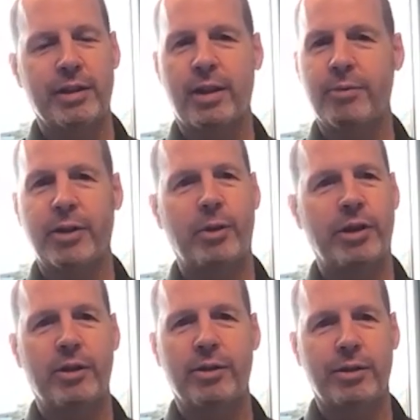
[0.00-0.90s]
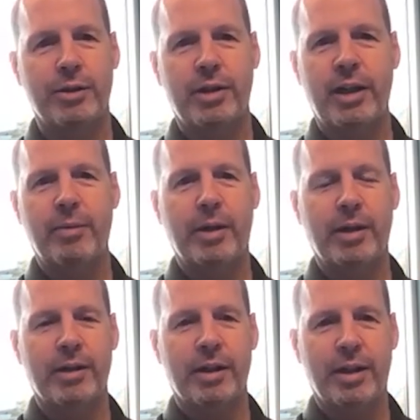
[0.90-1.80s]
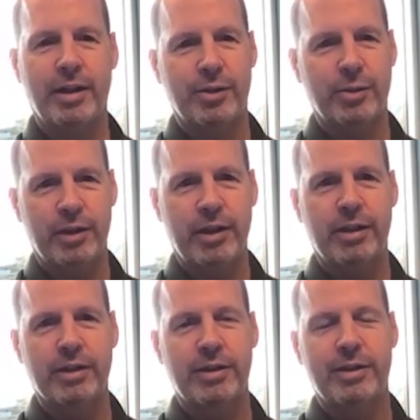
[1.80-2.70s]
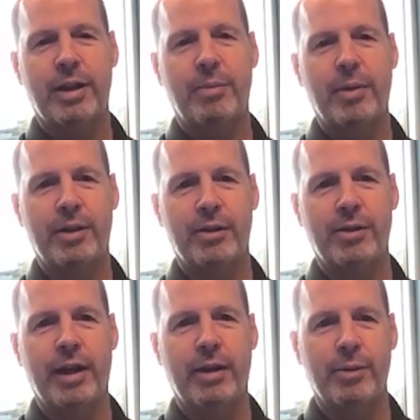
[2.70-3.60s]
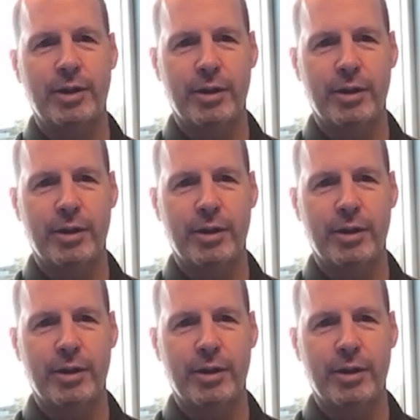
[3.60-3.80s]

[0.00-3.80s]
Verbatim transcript: It's something we don't do today, but our clients really need us to step in to do that, which